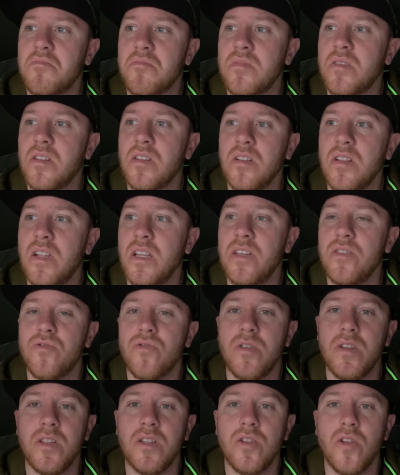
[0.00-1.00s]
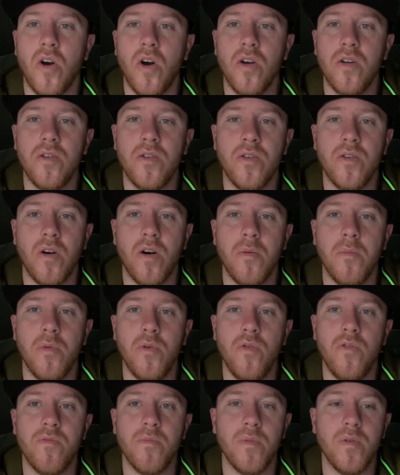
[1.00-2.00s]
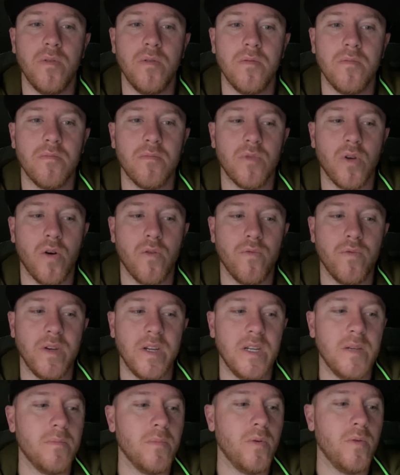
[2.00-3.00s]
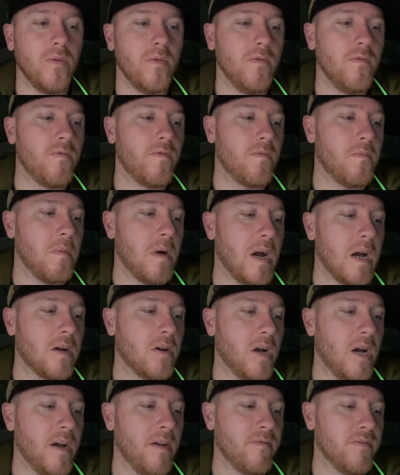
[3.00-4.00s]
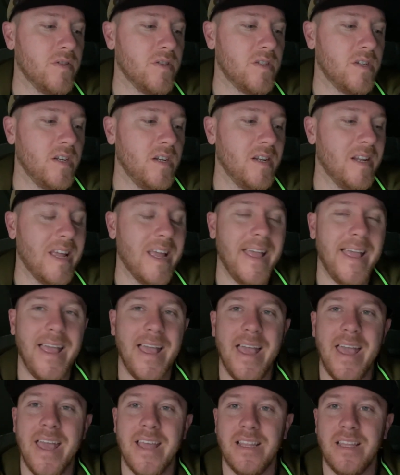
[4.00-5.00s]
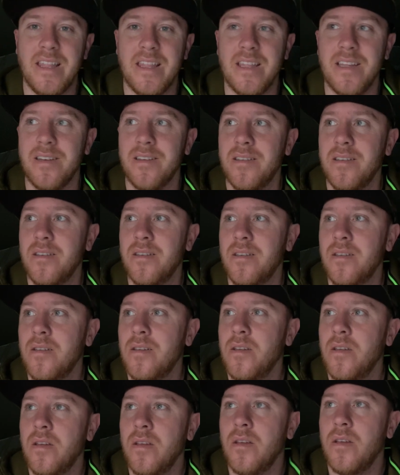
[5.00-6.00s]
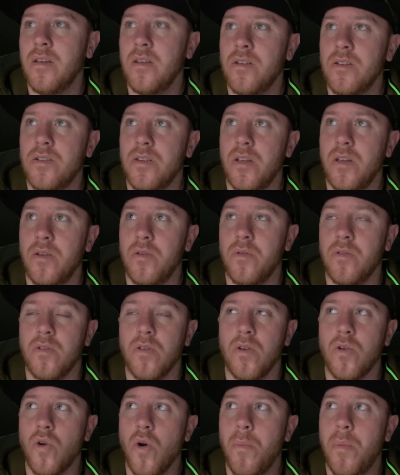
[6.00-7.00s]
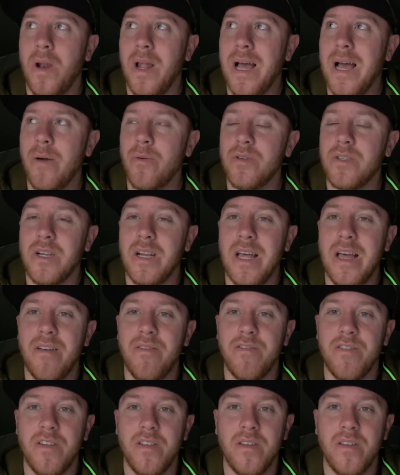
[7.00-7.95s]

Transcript: Literally not a movement, not a reed move. I haven't seen anything. So we've got a couple of hours left.